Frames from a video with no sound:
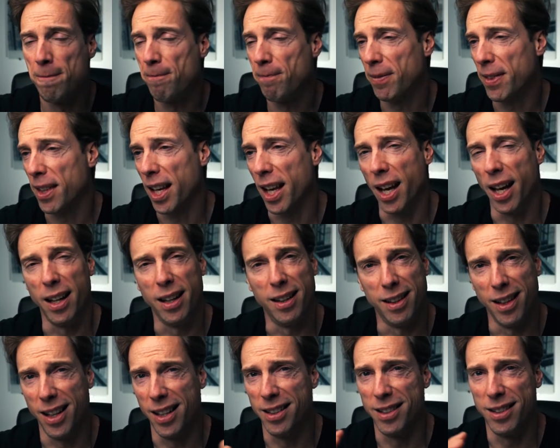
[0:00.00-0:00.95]

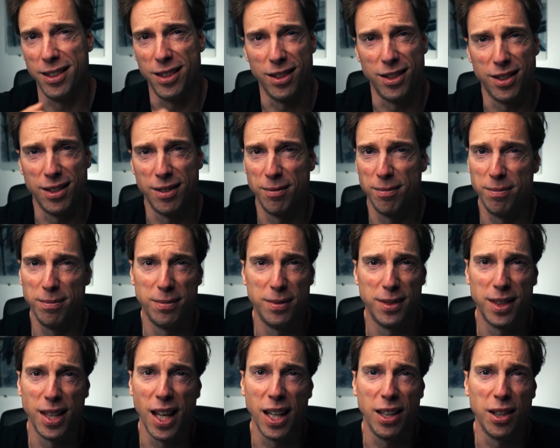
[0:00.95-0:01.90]
and just
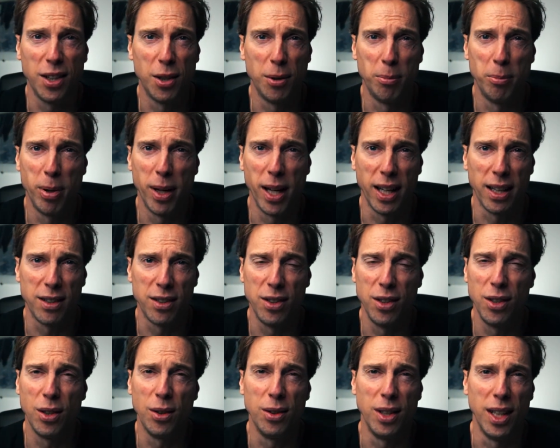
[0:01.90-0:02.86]
take your pecs. You
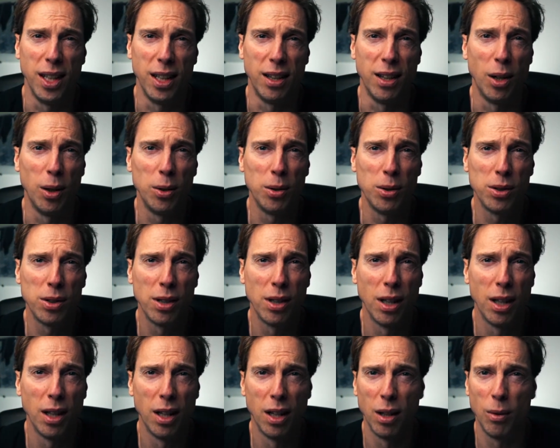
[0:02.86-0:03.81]
don't need those.
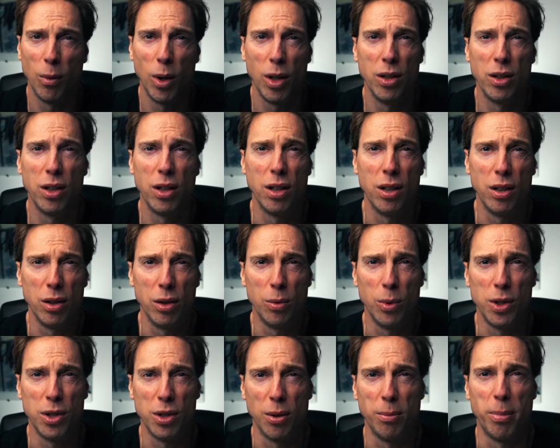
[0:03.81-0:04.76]
What are you going to do
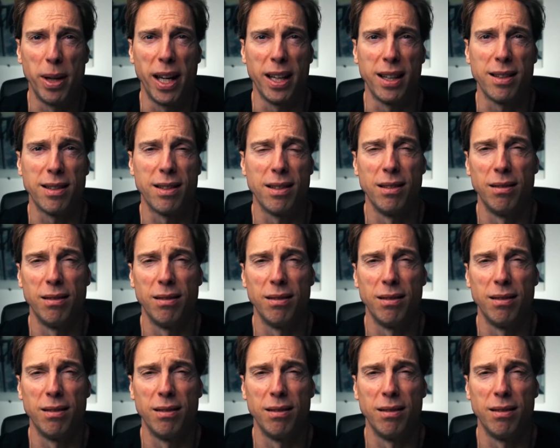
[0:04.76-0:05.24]
with your pecs?